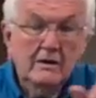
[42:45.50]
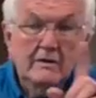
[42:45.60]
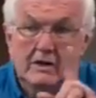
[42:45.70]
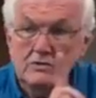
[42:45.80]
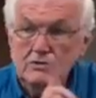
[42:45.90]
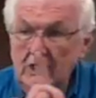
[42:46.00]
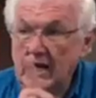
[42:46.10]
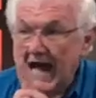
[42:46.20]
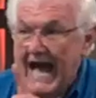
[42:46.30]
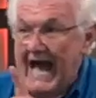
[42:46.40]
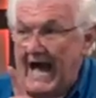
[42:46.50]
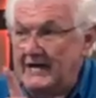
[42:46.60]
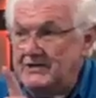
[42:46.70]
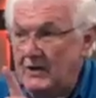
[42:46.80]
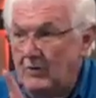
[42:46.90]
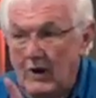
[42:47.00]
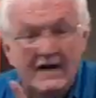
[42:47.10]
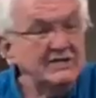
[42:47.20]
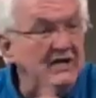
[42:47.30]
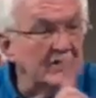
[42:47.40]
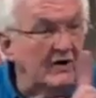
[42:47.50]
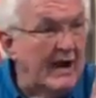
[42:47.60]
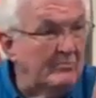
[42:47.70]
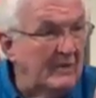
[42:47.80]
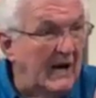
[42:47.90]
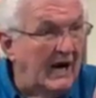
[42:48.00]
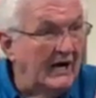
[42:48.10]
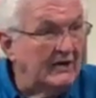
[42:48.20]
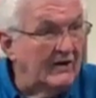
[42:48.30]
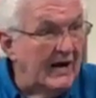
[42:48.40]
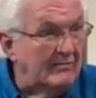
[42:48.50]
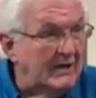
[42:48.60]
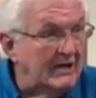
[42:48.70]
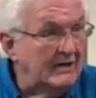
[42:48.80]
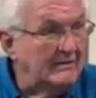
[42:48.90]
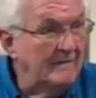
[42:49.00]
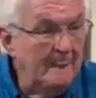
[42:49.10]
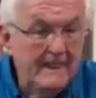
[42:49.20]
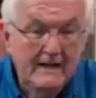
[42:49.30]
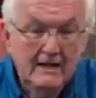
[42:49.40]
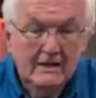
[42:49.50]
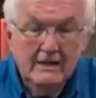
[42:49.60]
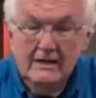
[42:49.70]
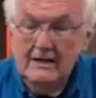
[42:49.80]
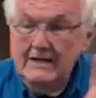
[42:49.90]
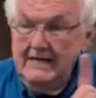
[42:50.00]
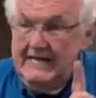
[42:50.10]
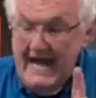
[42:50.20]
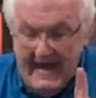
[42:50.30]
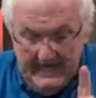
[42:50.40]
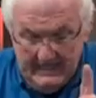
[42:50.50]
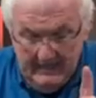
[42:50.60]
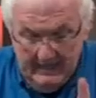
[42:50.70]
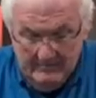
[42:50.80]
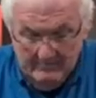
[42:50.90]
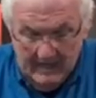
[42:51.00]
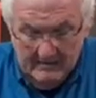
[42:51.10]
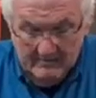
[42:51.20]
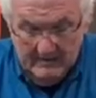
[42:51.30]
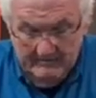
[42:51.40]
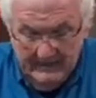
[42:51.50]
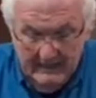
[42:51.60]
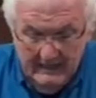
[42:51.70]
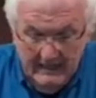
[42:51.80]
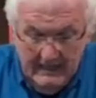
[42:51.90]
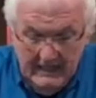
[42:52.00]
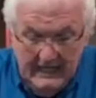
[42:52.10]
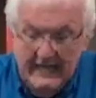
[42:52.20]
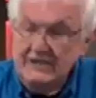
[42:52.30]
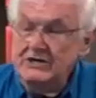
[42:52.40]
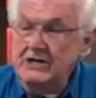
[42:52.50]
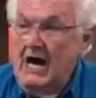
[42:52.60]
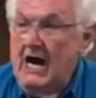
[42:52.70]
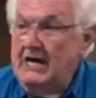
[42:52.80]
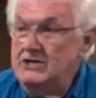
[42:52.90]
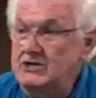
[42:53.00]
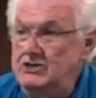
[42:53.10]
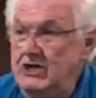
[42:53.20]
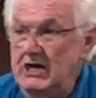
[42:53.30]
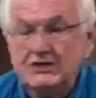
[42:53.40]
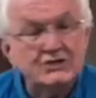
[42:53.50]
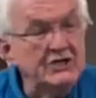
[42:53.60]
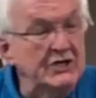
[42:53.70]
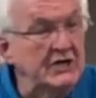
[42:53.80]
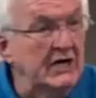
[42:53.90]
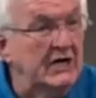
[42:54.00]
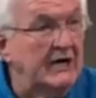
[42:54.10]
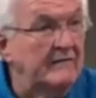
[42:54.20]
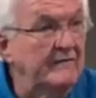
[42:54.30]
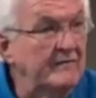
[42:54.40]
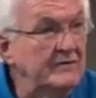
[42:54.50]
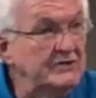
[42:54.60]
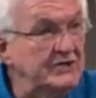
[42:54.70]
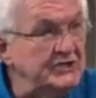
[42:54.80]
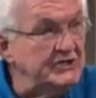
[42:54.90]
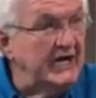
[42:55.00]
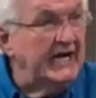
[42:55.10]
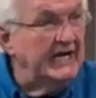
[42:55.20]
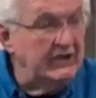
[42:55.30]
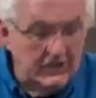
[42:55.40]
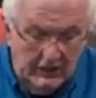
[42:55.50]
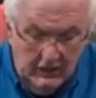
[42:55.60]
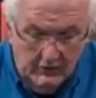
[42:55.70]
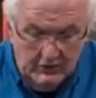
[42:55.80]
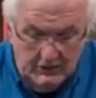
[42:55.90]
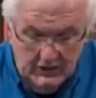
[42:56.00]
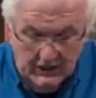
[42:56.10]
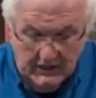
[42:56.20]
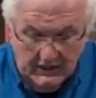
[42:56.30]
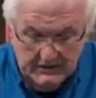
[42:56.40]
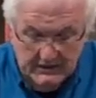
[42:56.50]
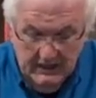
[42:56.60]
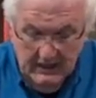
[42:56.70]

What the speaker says: Those little eyes are watching Grandpa and Grandma. Daddy and Mama. It's not just enough to say you go to church.